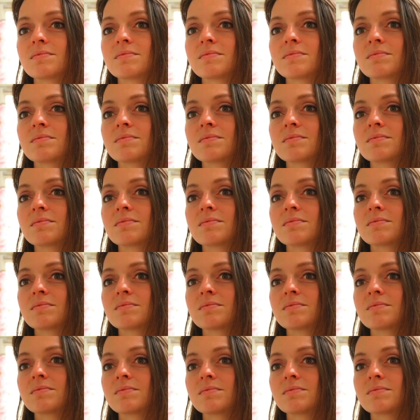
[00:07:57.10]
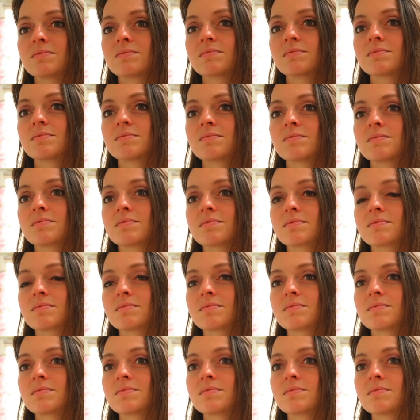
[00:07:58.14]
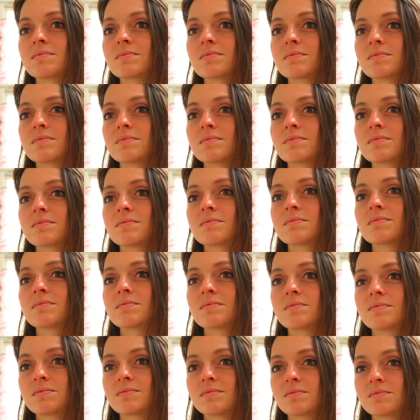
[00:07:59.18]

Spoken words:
(not speaking)